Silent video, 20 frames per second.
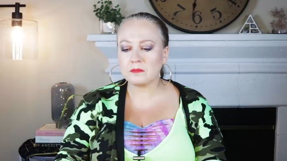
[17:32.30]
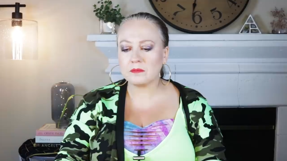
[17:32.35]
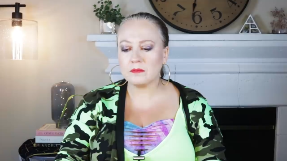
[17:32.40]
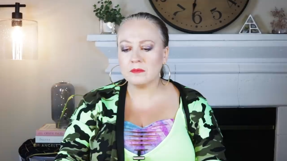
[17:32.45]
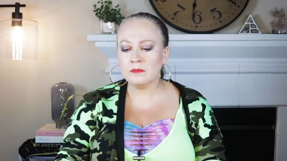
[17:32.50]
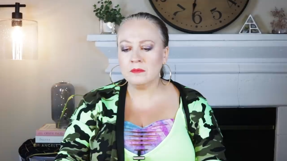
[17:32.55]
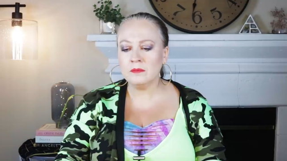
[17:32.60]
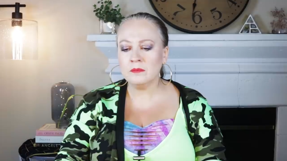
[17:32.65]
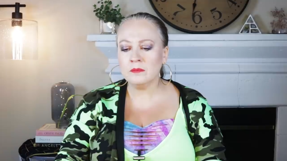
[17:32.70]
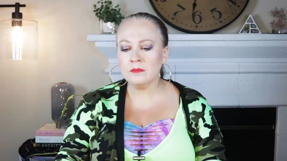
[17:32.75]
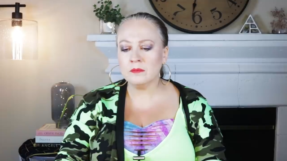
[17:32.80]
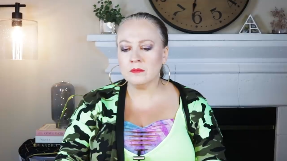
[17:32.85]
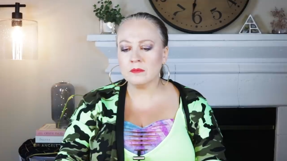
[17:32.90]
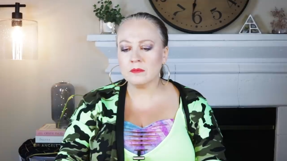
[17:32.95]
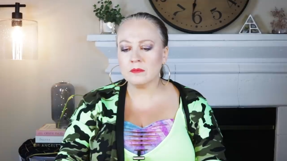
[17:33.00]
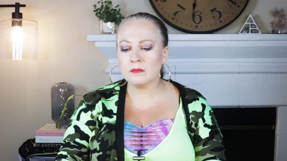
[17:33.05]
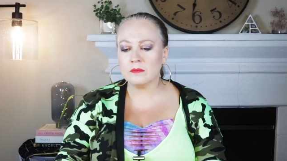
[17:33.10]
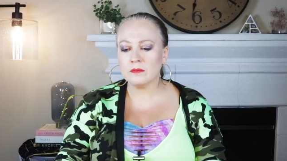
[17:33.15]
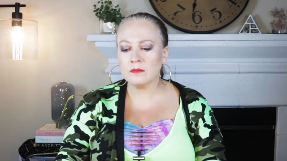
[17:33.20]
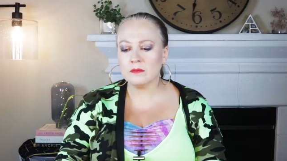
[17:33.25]

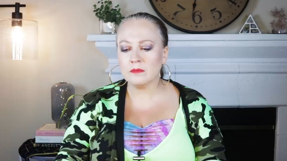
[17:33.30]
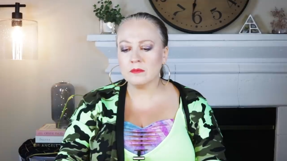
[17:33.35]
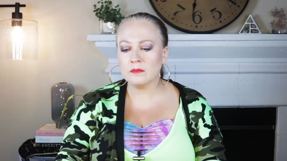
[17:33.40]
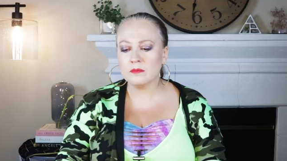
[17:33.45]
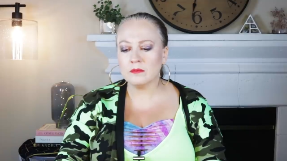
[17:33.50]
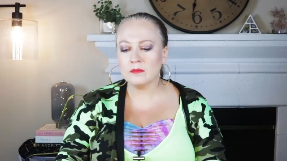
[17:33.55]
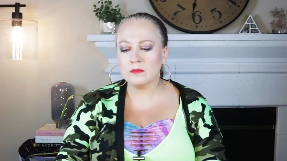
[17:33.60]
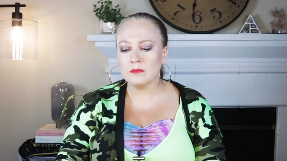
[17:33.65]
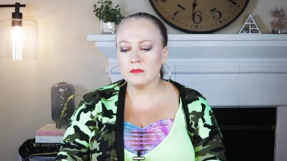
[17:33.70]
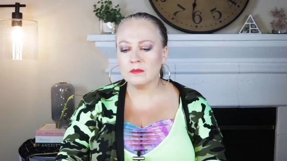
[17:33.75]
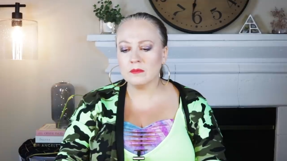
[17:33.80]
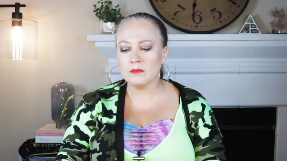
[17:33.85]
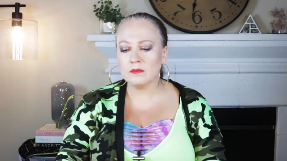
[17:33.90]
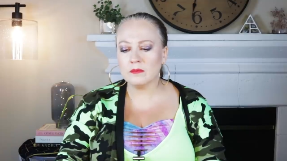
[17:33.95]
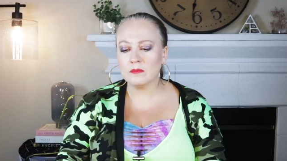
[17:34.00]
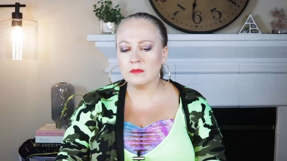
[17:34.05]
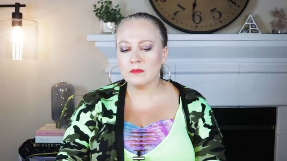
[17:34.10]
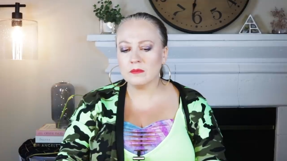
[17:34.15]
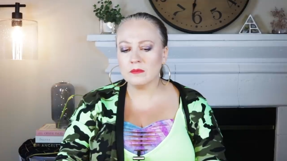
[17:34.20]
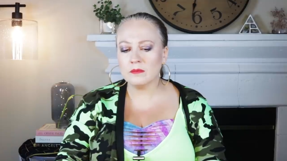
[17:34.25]

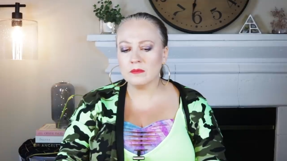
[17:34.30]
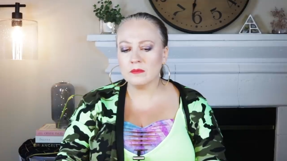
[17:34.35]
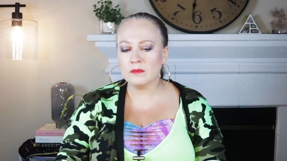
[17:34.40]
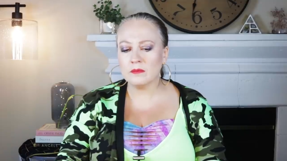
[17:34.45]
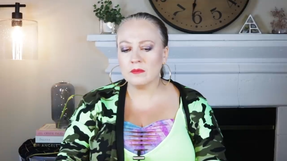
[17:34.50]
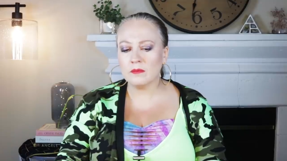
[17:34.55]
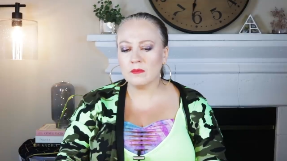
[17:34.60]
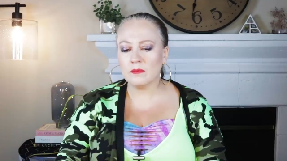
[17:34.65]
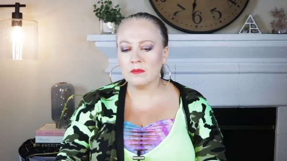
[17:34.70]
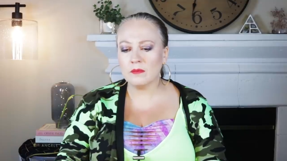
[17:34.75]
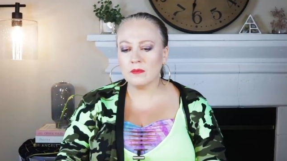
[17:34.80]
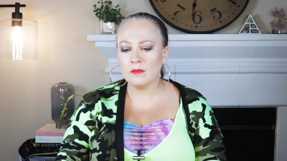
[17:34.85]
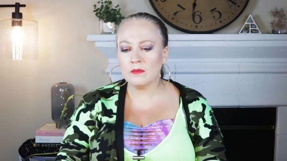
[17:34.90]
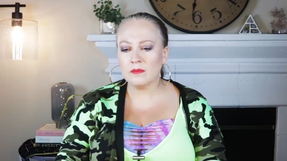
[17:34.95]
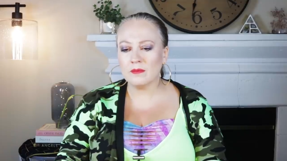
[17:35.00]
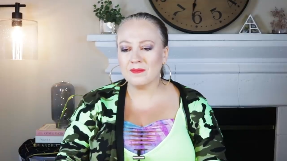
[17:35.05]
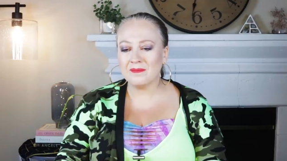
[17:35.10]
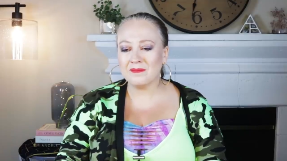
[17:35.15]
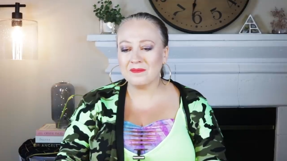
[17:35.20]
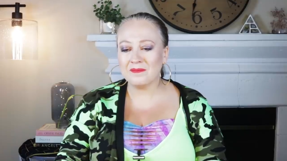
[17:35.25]

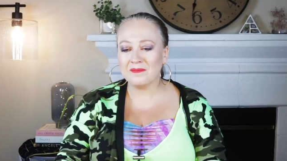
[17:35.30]
(silence)